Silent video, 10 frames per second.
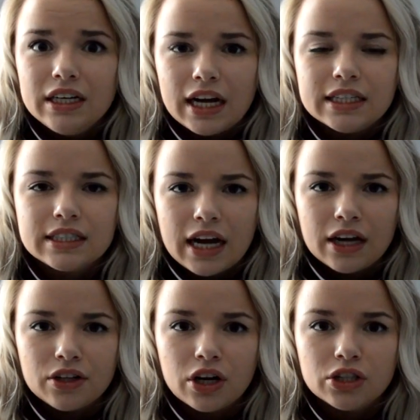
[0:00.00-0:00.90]
nice
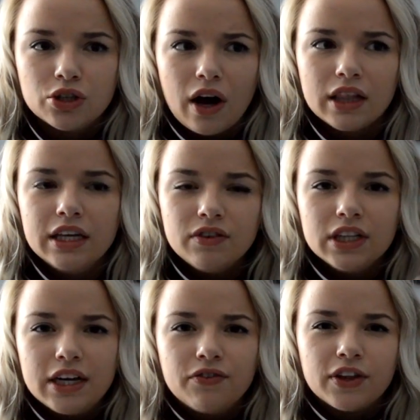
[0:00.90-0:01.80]
styler. So I'll leave a
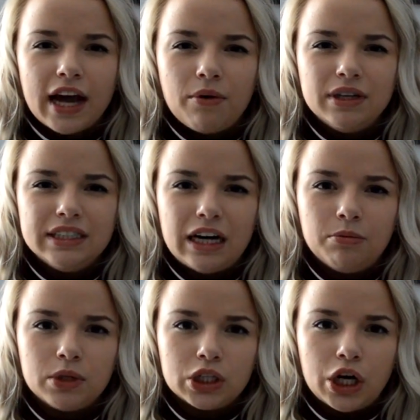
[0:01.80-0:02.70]
link for that one down
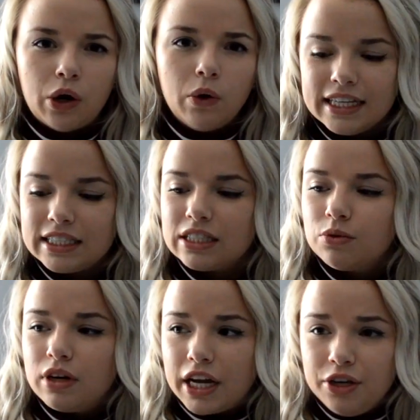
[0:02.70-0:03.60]
below. This is the
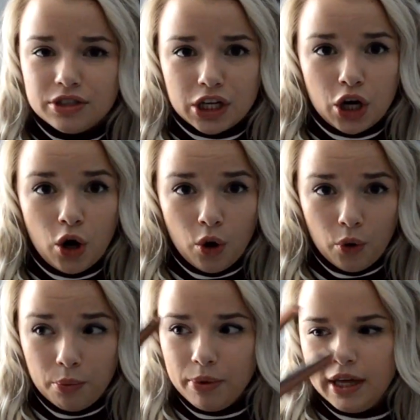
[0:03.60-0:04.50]
one I use at
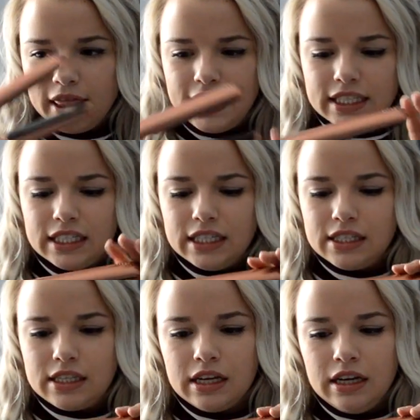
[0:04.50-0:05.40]
home. This
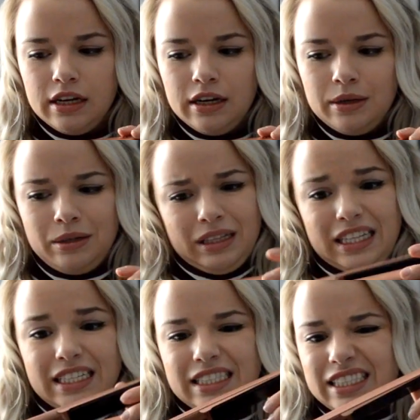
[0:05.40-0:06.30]
is
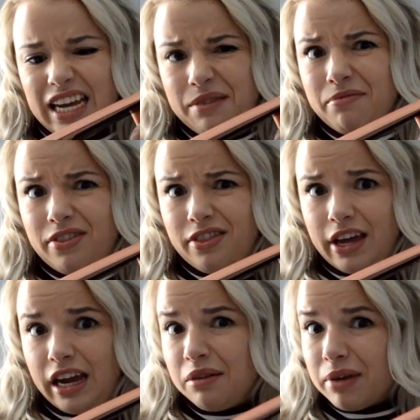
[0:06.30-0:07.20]
the same
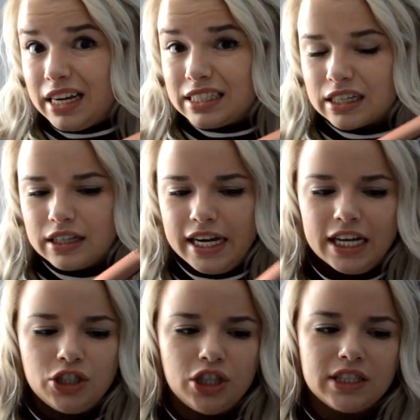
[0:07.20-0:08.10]
thing, basically.
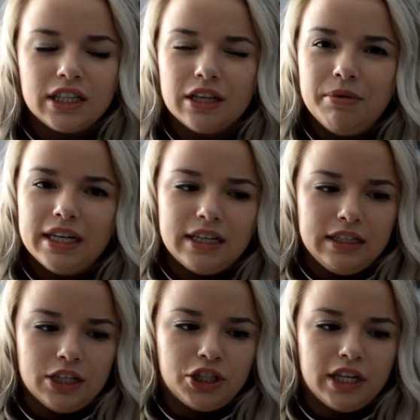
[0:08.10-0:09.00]
It's just a limited
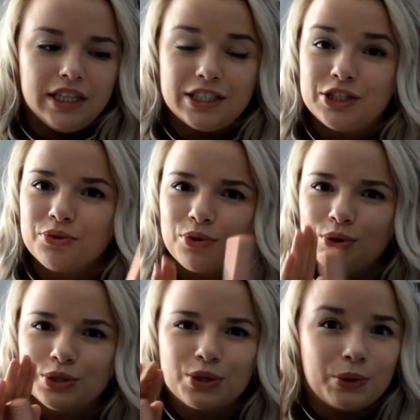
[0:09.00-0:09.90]
edition. This is the
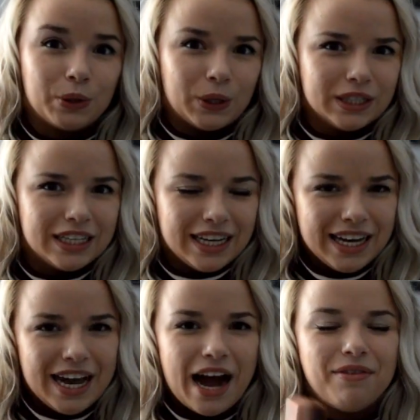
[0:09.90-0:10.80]
rose gold.
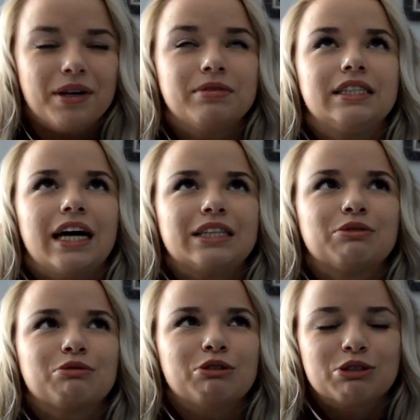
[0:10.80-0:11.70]
I've been obsessed
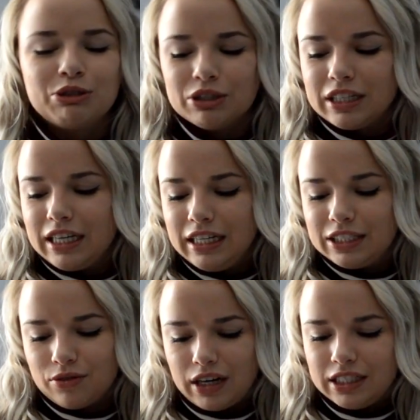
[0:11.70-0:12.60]
with rose gold lately,
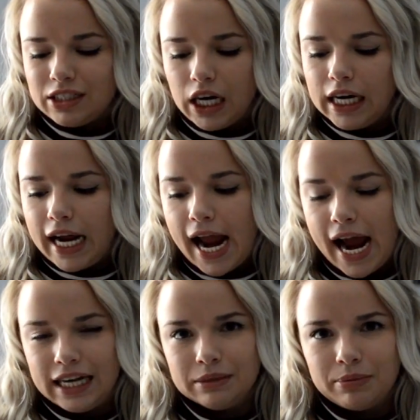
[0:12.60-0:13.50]
so when I saw it, I
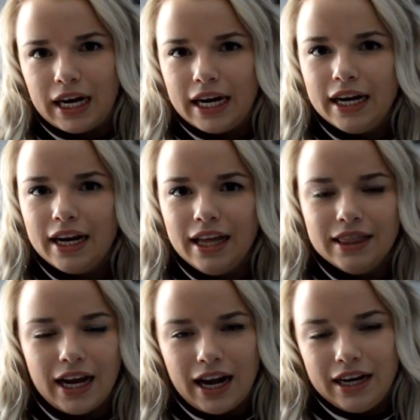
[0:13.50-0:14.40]
had to buy it, and
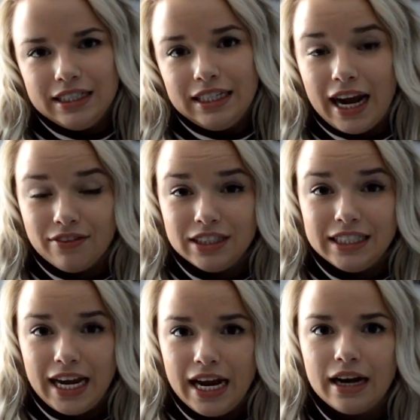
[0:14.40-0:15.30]
then I didn't have to
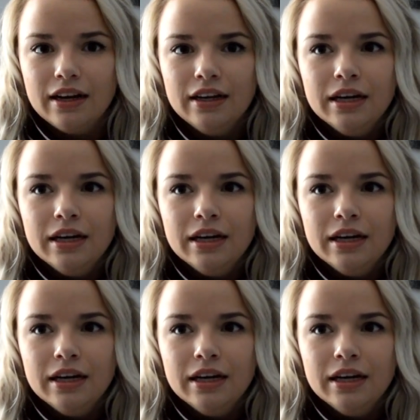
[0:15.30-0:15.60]
take